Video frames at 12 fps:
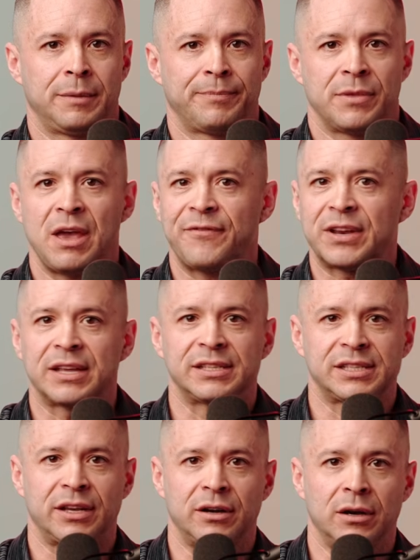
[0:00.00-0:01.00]
You have to
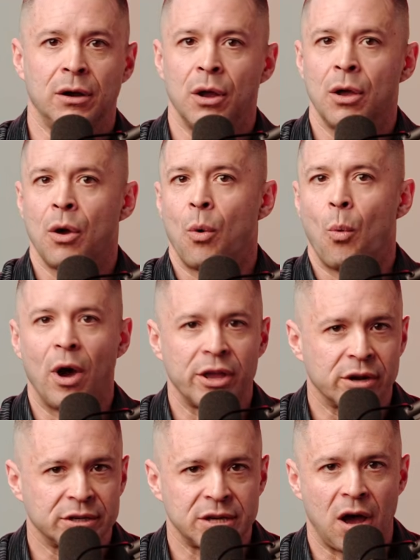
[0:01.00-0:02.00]
consider what
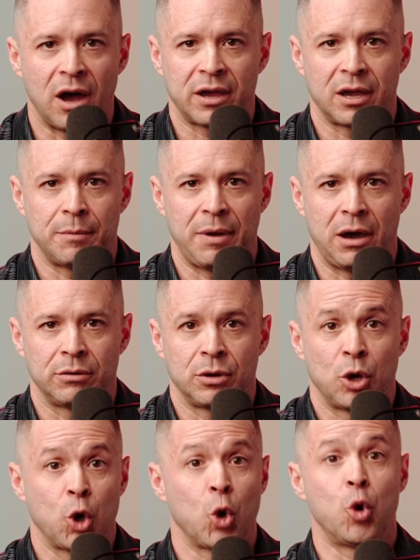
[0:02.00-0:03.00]
you're talking about,
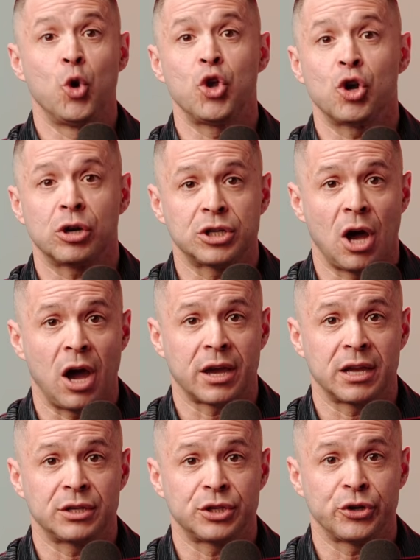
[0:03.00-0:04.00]
who you're
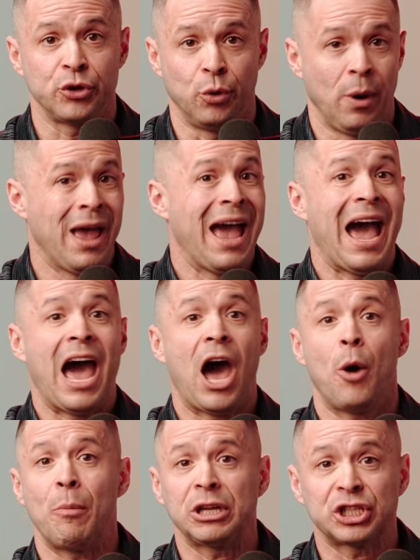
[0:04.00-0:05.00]
talking to, how
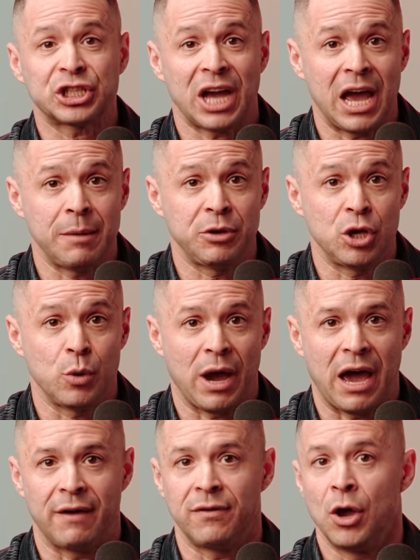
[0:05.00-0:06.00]
much time do you
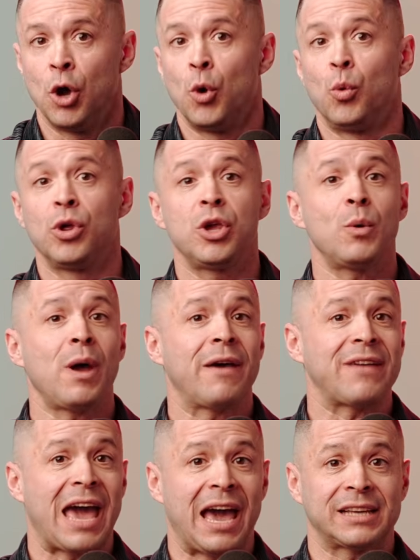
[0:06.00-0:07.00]
have? Will you have
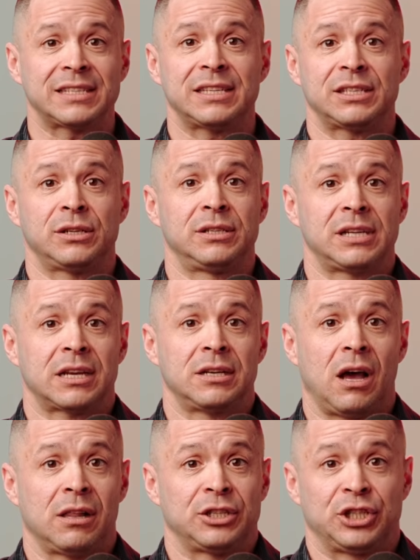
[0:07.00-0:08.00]
access to
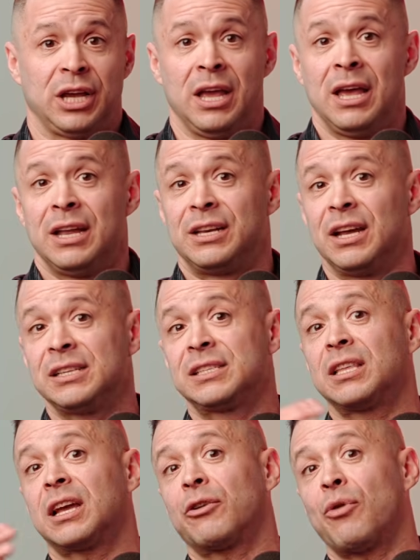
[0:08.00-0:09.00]
technology? Does
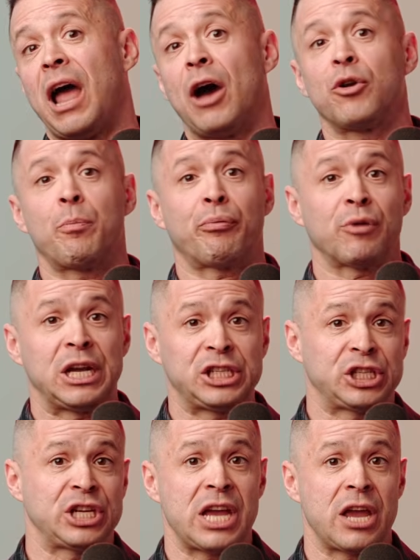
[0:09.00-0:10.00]
the crowd
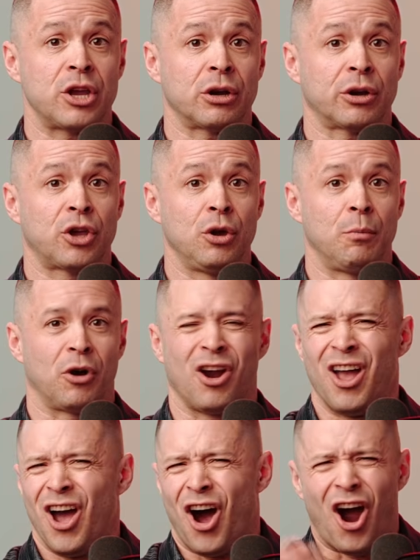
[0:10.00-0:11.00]
appreciate your humor?
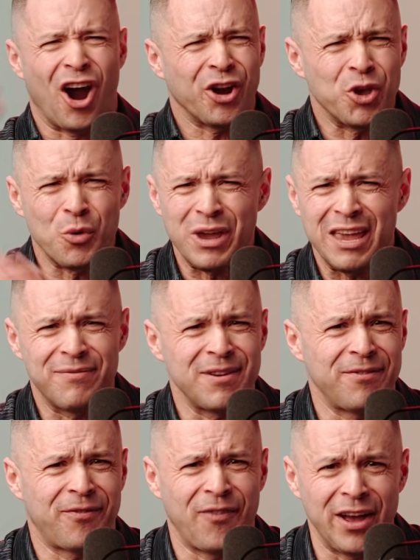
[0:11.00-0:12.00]
Are you even
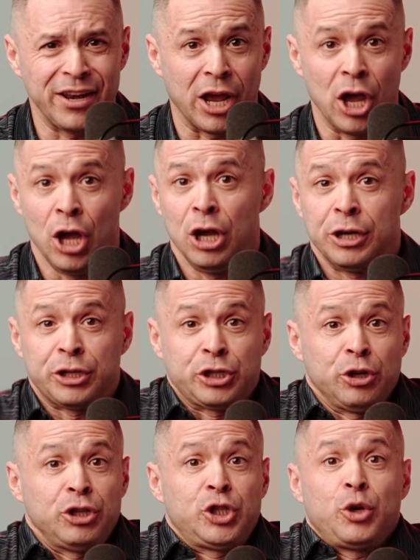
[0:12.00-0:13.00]
funny?
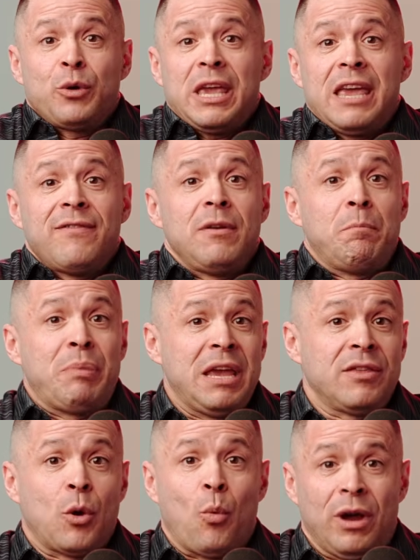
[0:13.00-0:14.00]
Should you even be
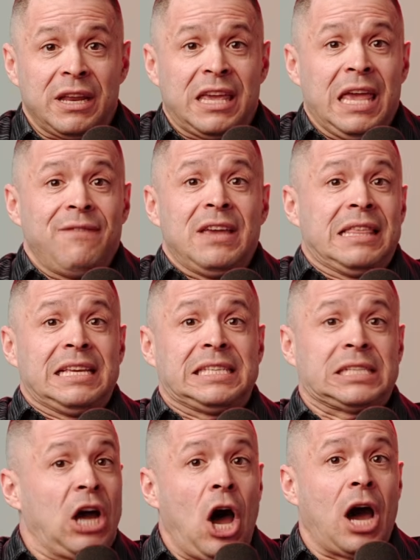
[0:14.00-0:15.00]
the one giving this
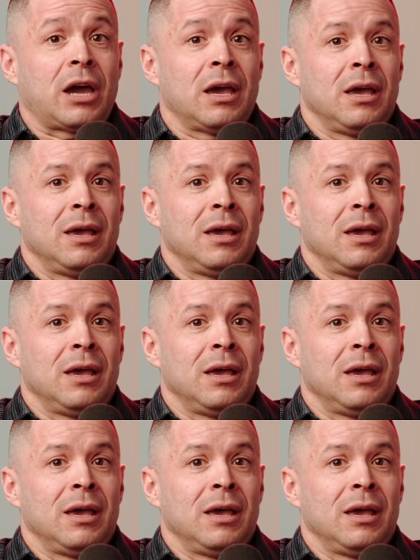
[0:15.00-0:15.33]
talk?